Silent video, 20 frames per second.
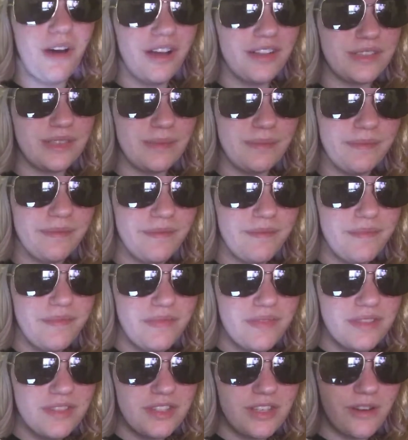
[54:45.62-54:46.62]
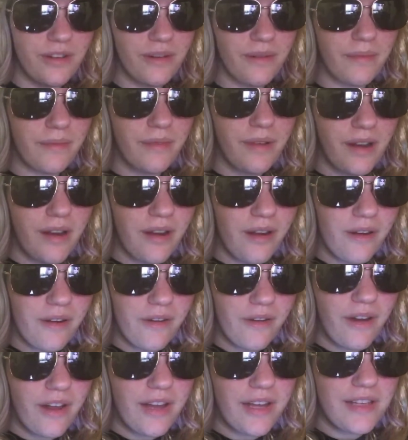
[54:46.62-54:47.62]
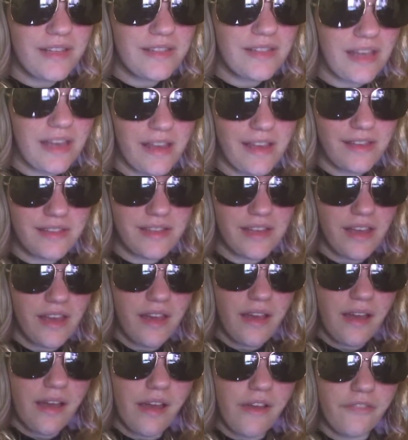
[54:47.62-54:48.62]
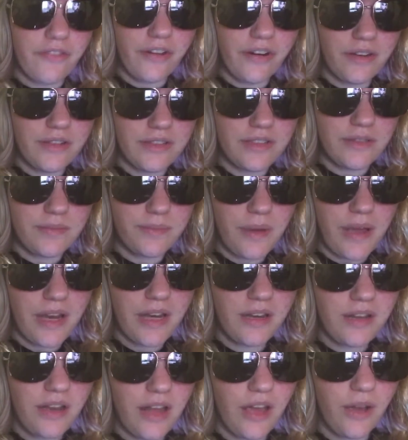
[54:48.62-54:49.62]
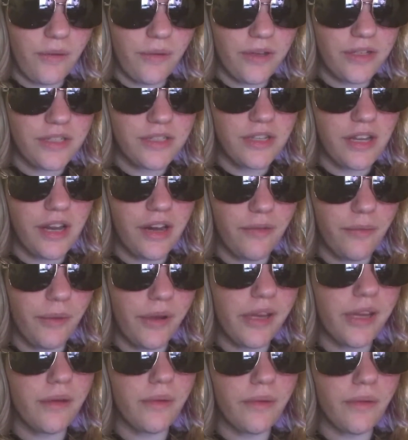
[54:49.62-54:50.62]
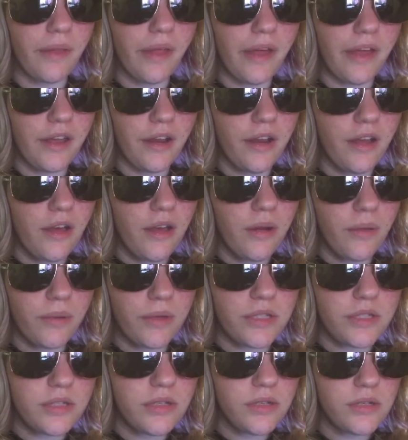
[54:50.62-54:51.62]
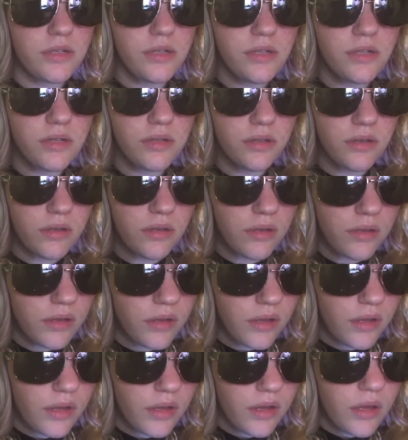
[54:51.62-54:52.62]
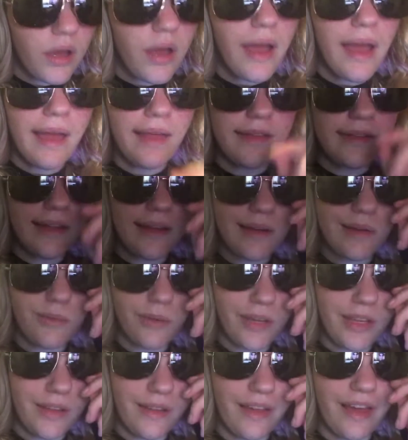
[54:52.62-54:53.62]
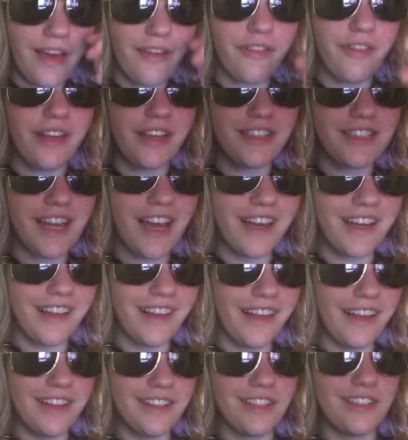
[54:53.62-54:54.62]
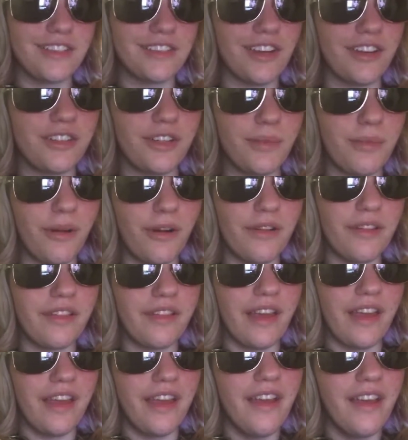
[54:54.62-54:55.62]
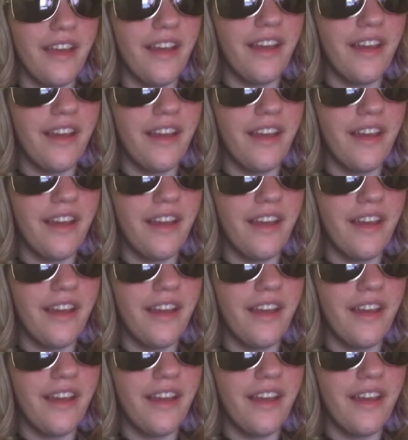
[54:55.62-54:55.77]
awesome. So, Ryan says, if there is this pain and anguish, and if we can relate, we should. And then we can laugh like jack-o'-lanterns on your birthday.